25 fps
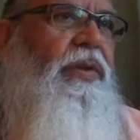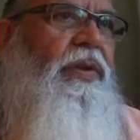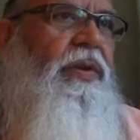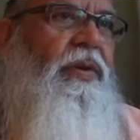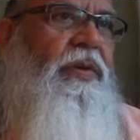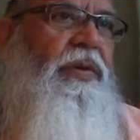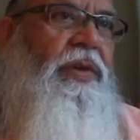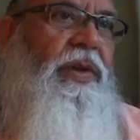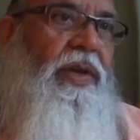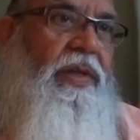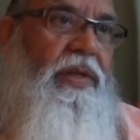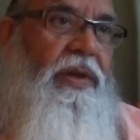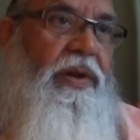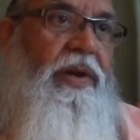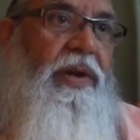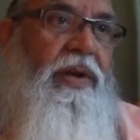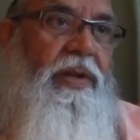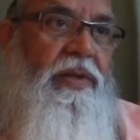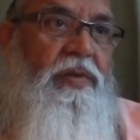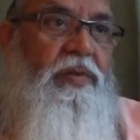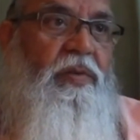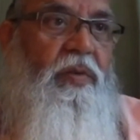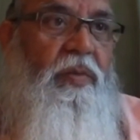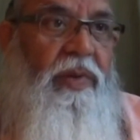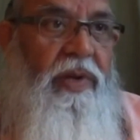now he has
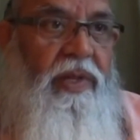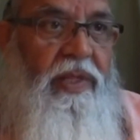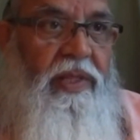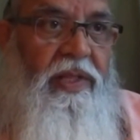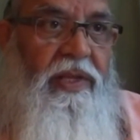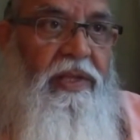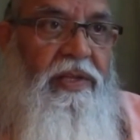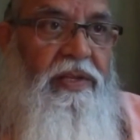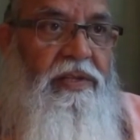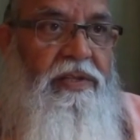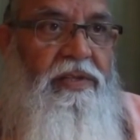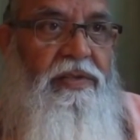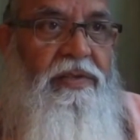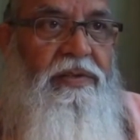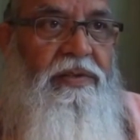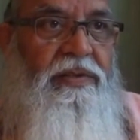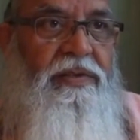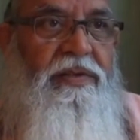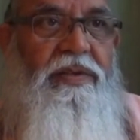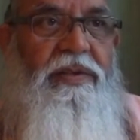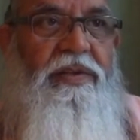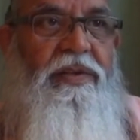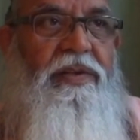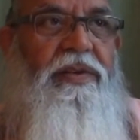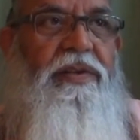written so many
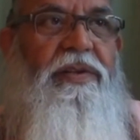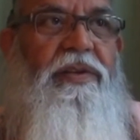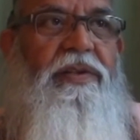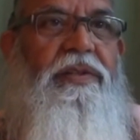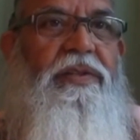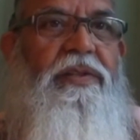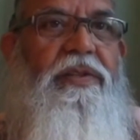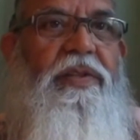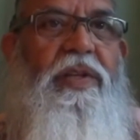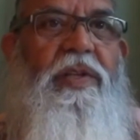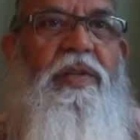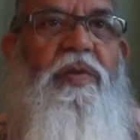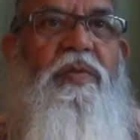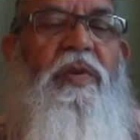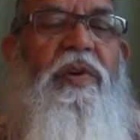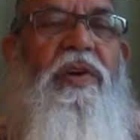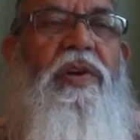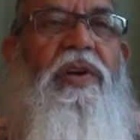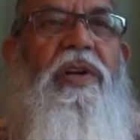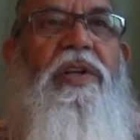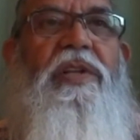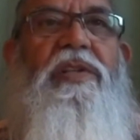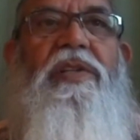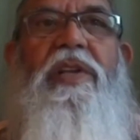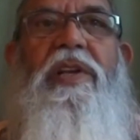things. This
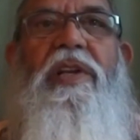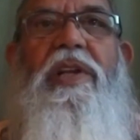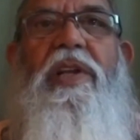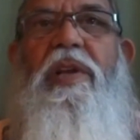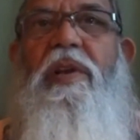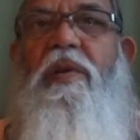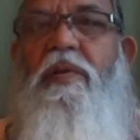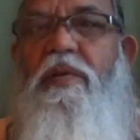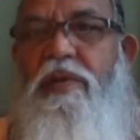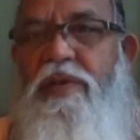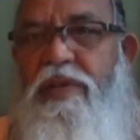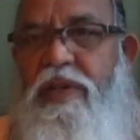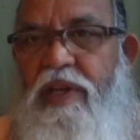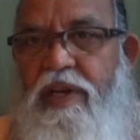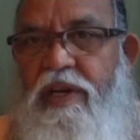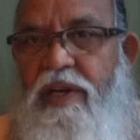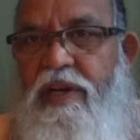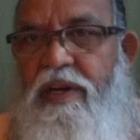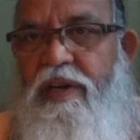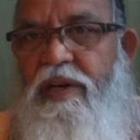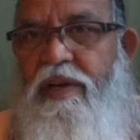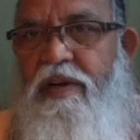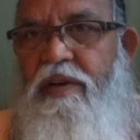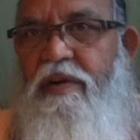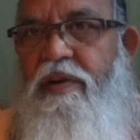world is an
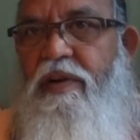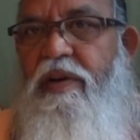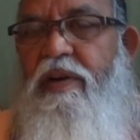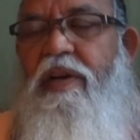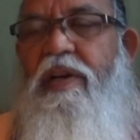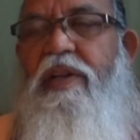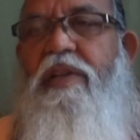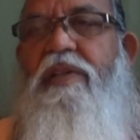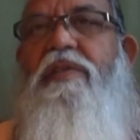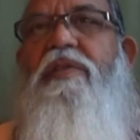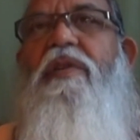illusion. World